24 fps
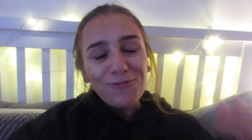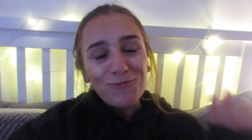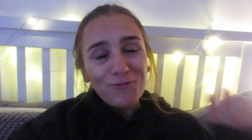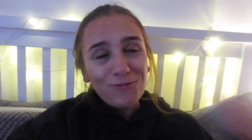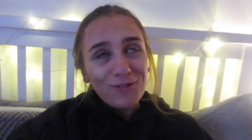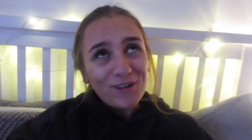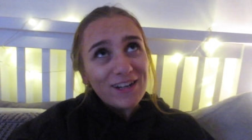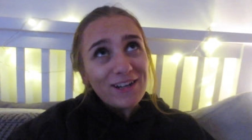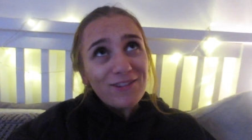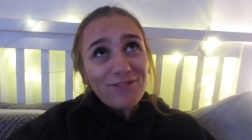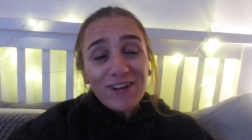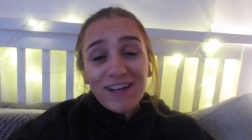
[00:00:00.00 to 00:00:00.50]

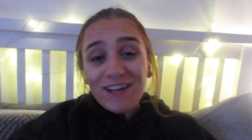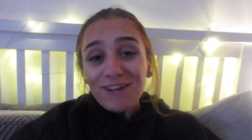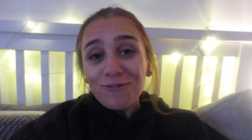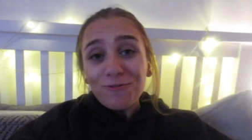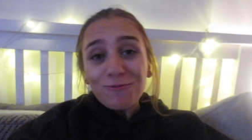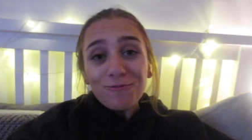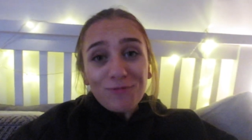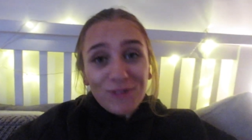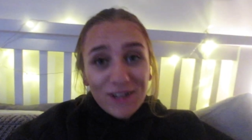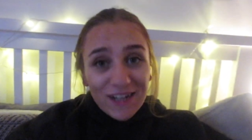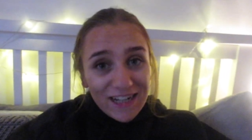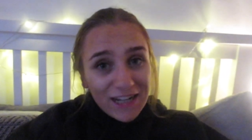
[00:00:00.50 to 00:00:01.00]
Really, really,
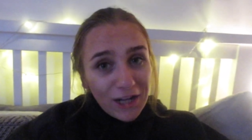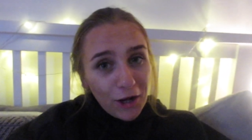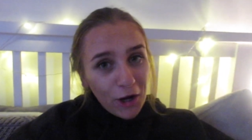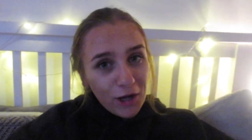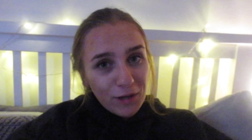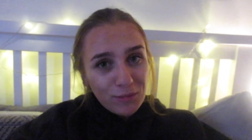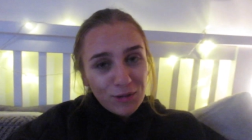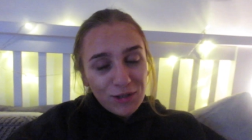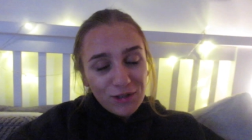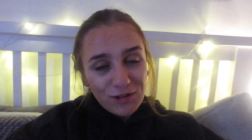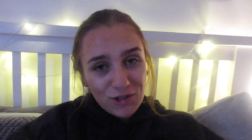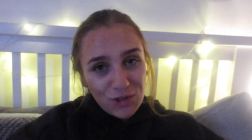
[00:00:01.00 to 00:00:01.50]
really
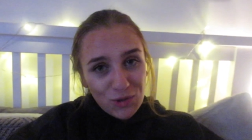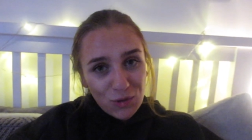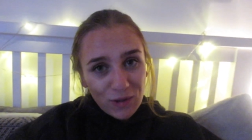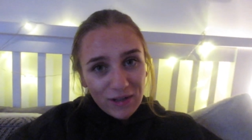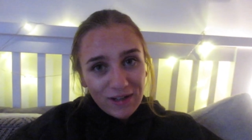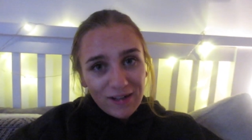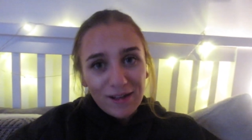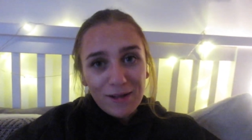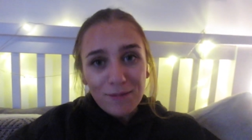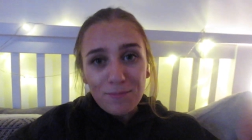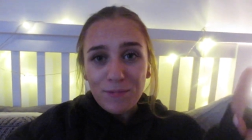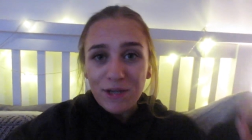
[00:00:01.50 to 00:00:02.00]
hope you enjoyed
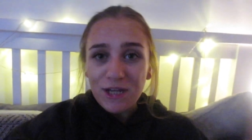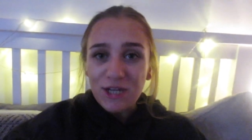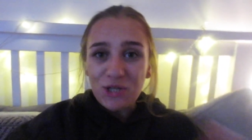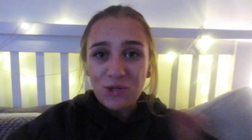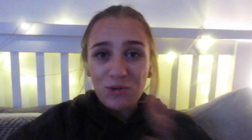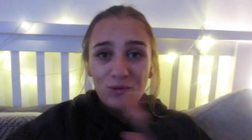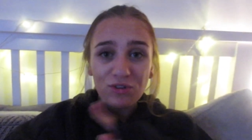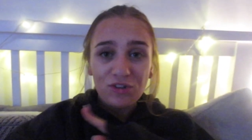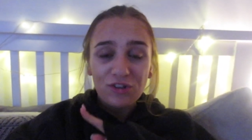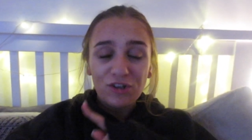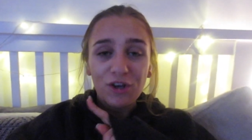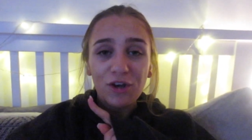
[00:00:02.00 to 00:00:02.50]
it. Make
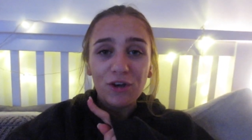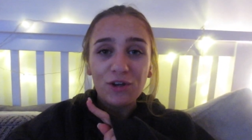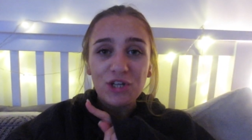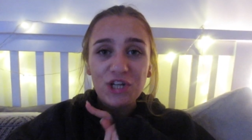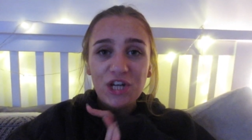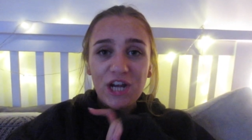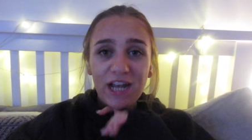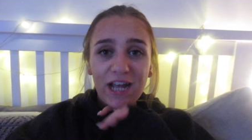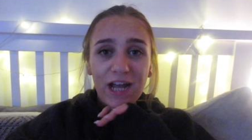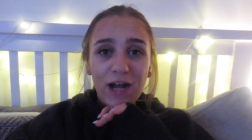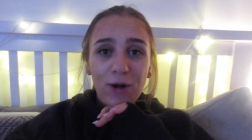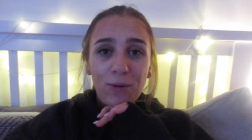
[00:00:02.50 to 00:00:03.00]
sure to go
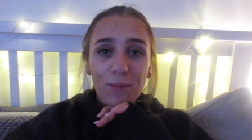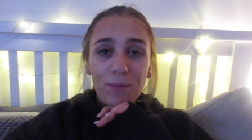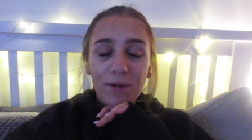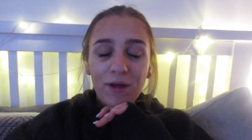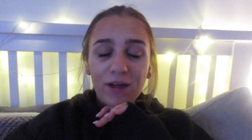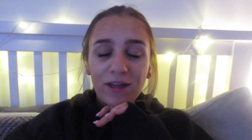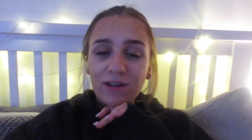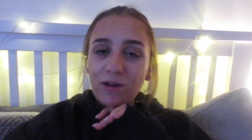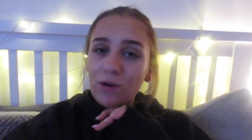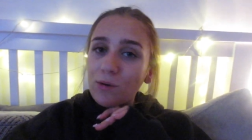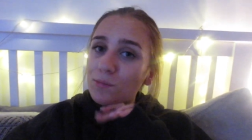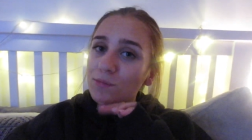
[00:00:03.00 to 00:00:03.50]
check out
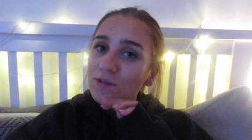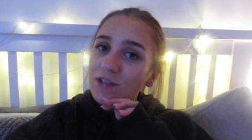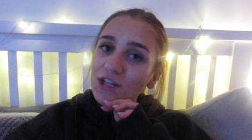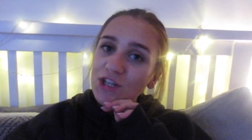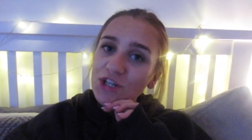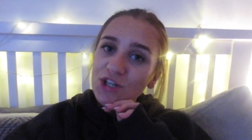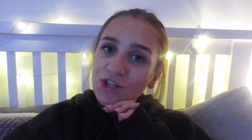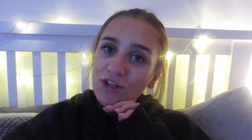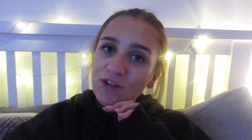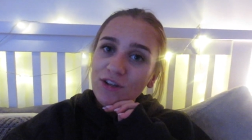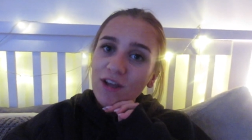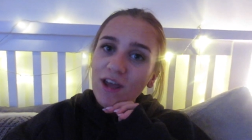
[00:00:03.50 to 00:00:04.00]
my
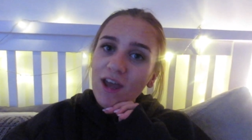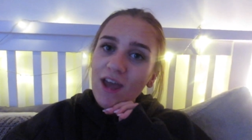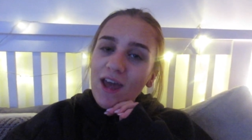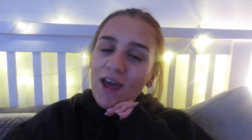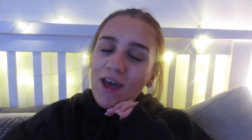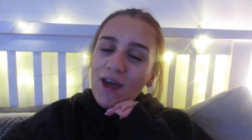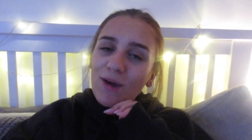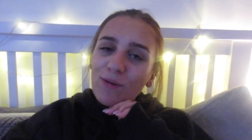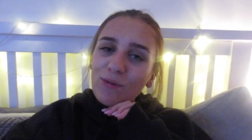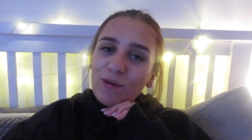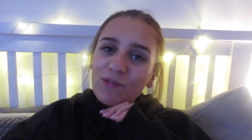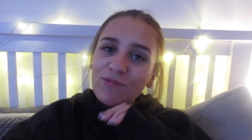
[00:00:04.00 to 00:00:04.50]
competition
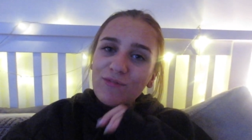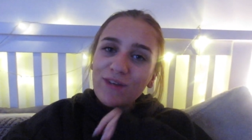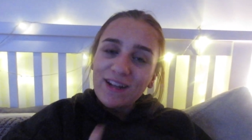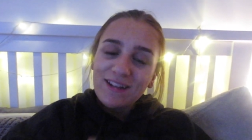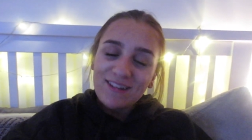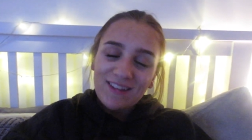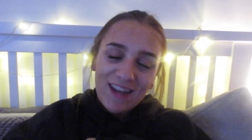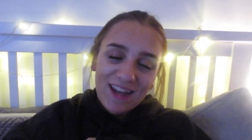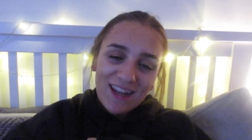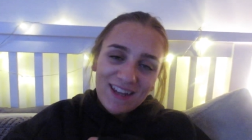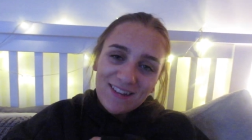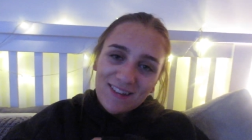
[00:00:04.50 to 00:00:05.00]
with
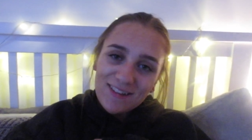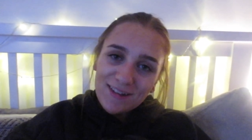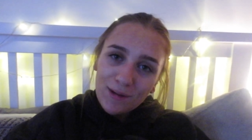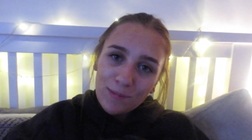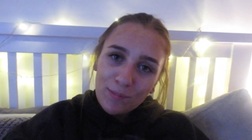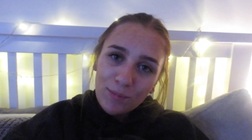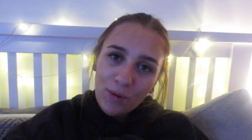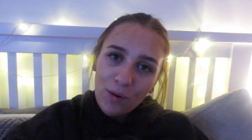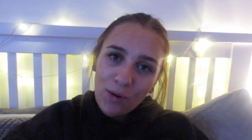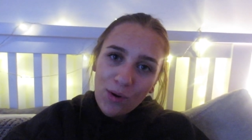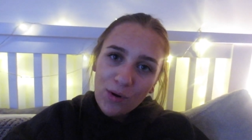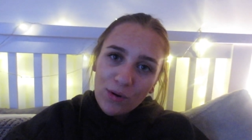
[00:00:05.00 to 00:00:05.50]
Fantasia
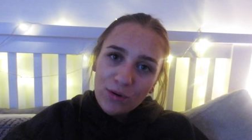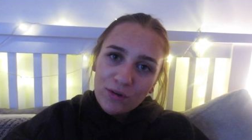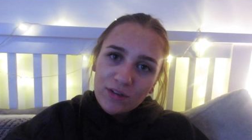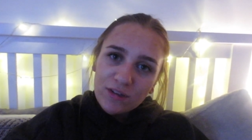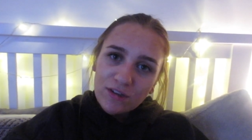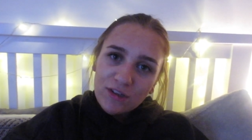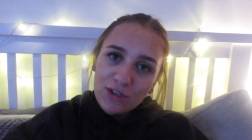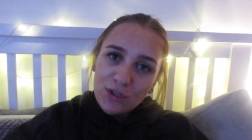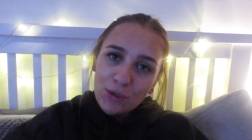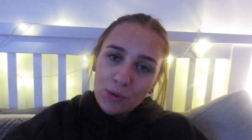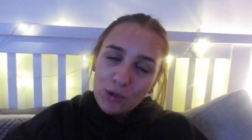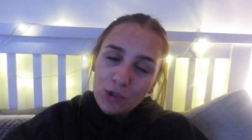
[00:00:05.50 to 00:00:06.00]

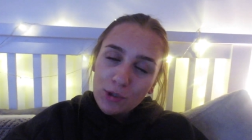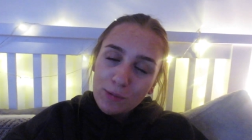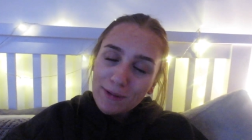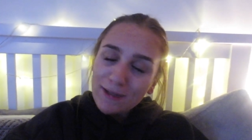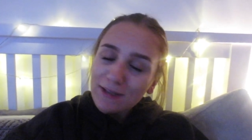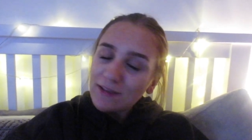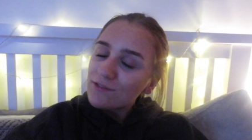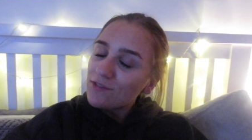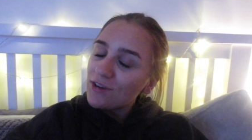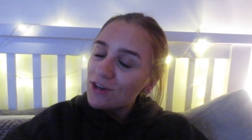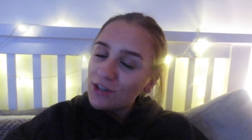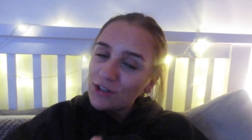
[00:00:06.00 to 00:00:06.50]
box. You and your
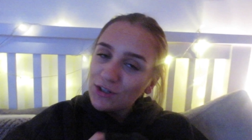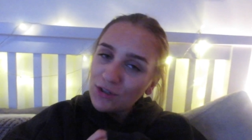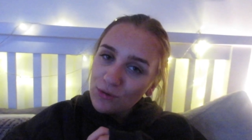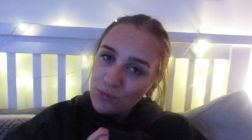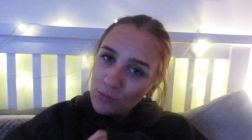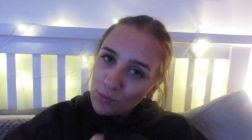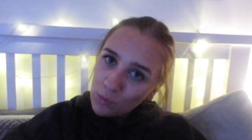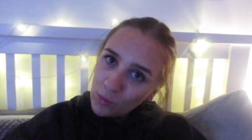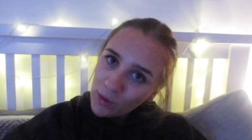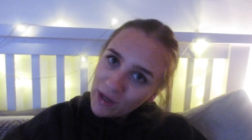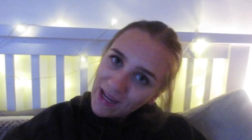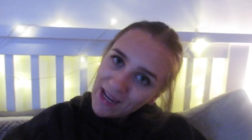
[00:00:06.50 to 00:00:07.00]
best friend could
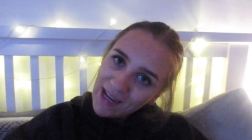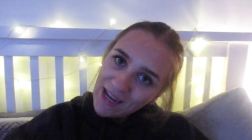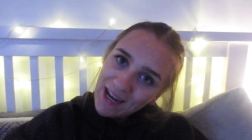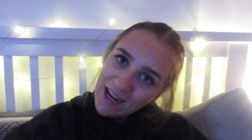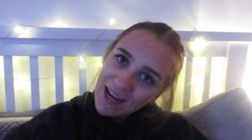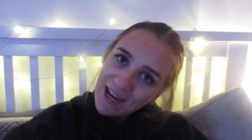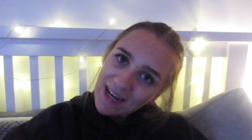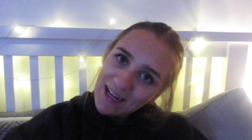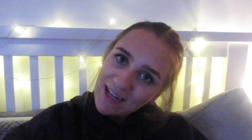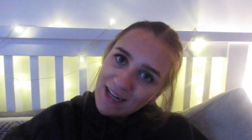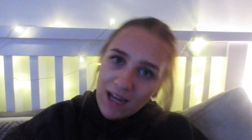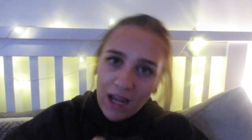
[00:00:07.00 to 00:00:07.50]

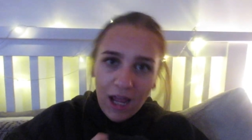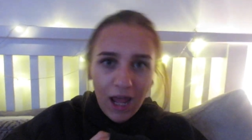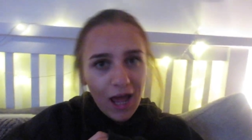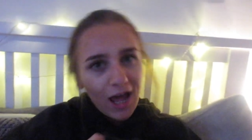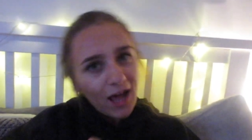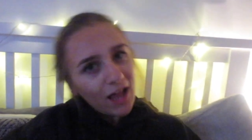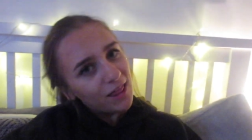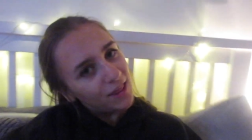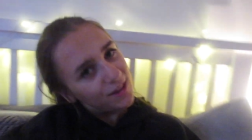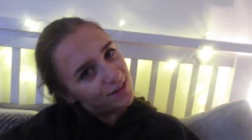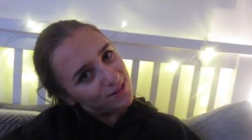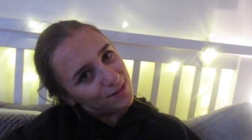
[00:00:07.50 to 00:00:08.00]
win
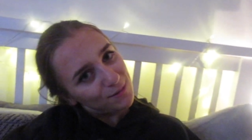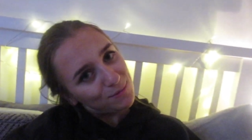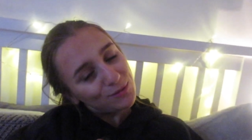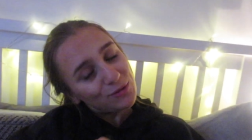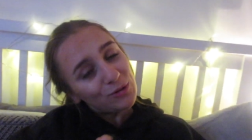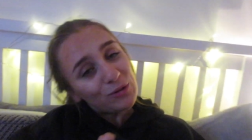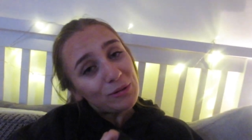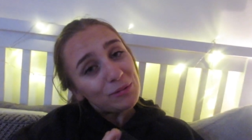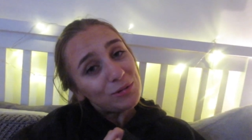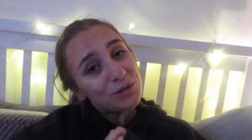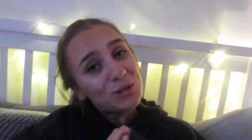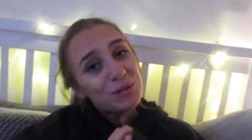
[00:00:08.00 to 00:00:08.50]
the
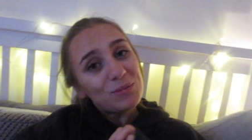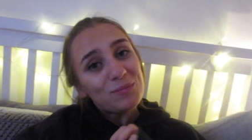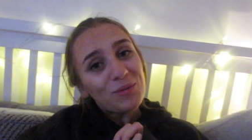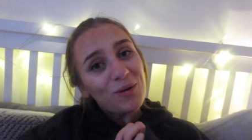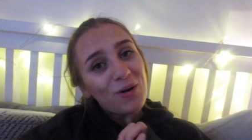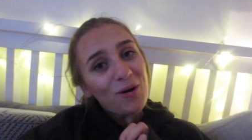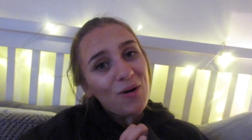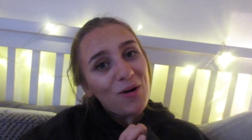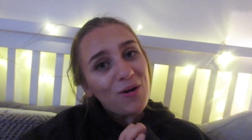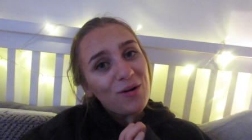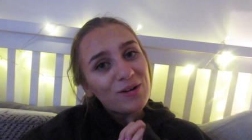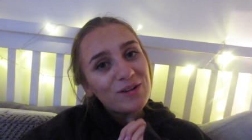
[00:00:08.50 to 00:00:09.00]
subscription
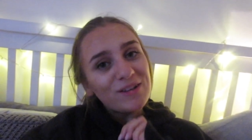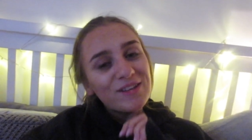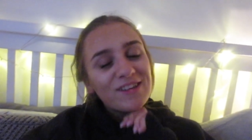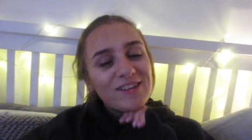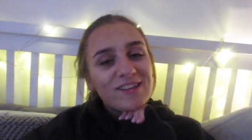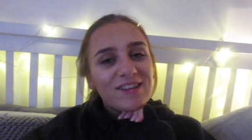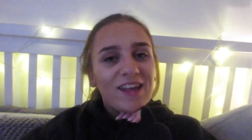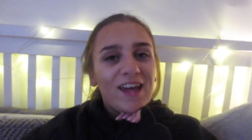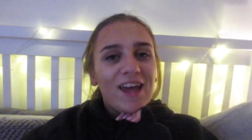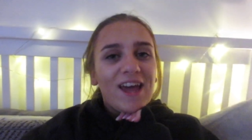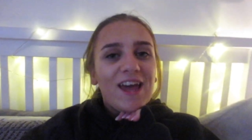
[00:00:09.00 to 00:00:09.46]
box.